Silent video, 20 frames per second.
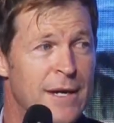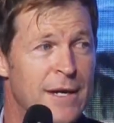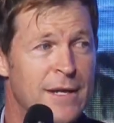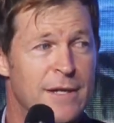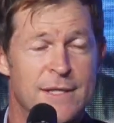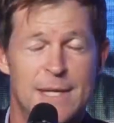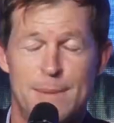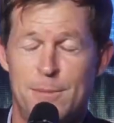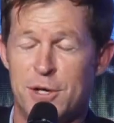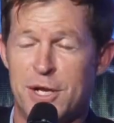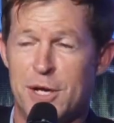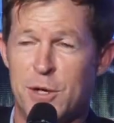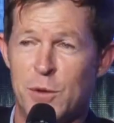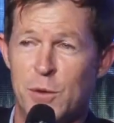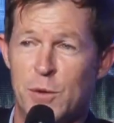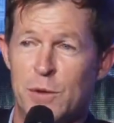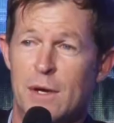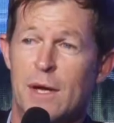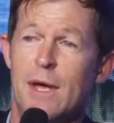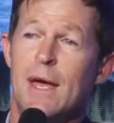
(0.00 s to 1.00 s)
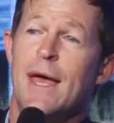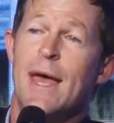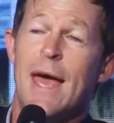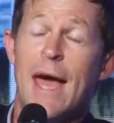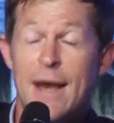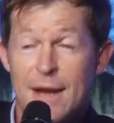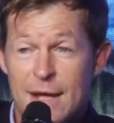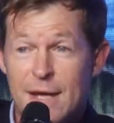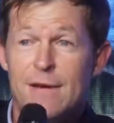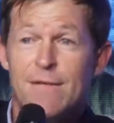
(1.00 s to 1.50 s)
in Tamil Nadu,
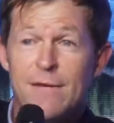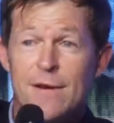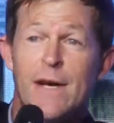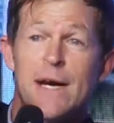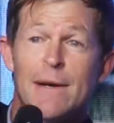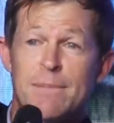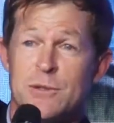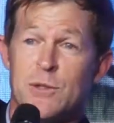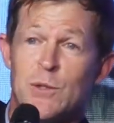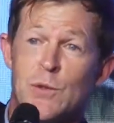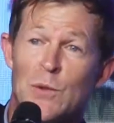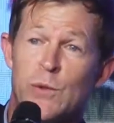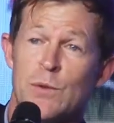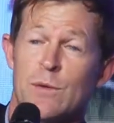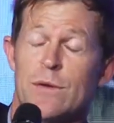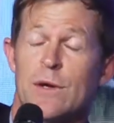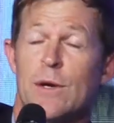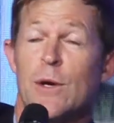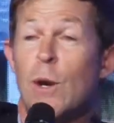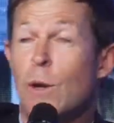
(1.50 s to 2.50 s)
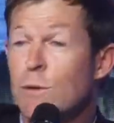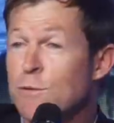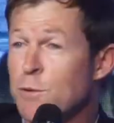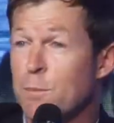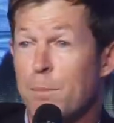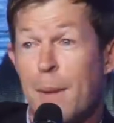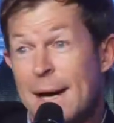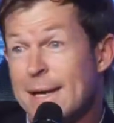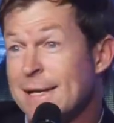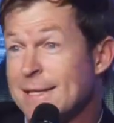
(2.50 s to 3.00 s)
and even up to close to
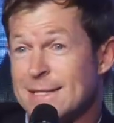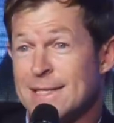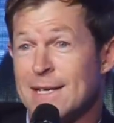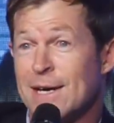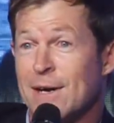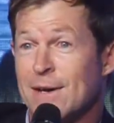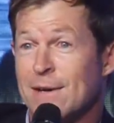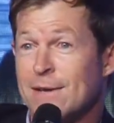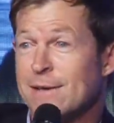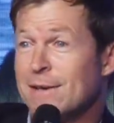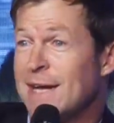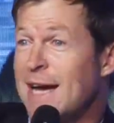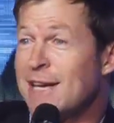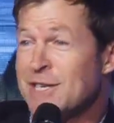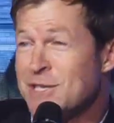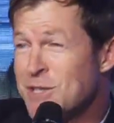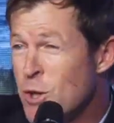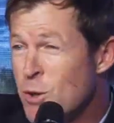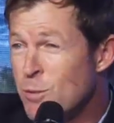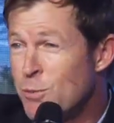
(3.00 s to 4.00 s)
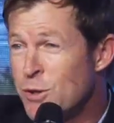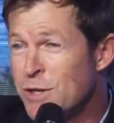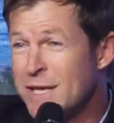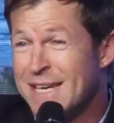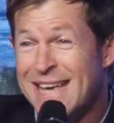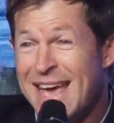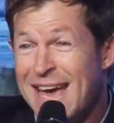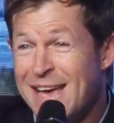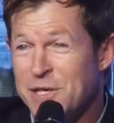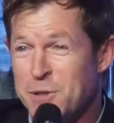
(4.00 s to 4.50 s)
Pakistan. I snowboard in
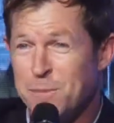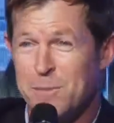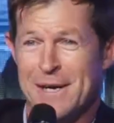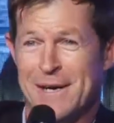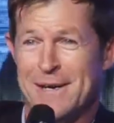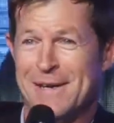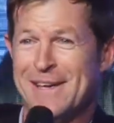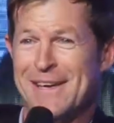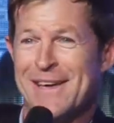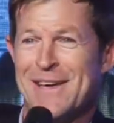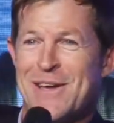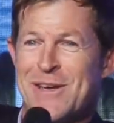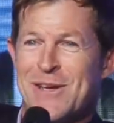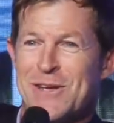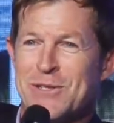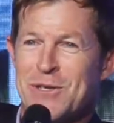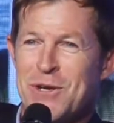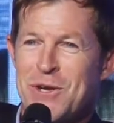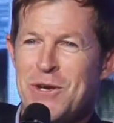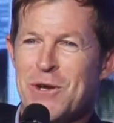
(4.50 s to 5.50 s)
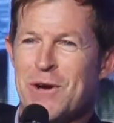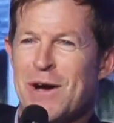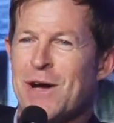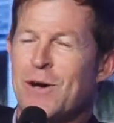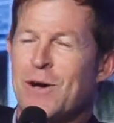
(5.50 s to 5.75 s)
Kashmir. So, I